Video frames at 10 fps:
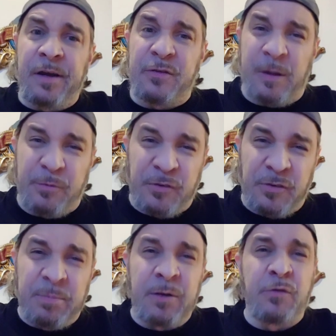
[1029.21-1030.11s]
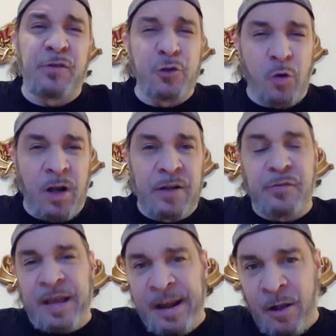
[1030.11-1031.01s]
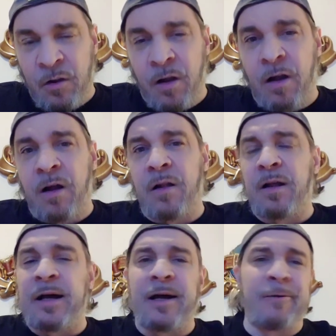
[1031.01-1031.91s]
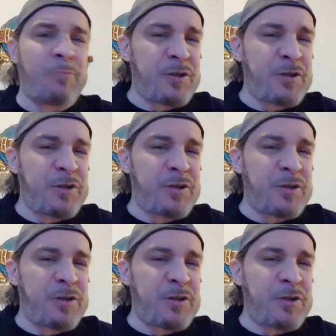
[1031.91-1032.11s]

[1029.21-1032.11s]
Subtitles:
substance abuse and drugs and alcohol,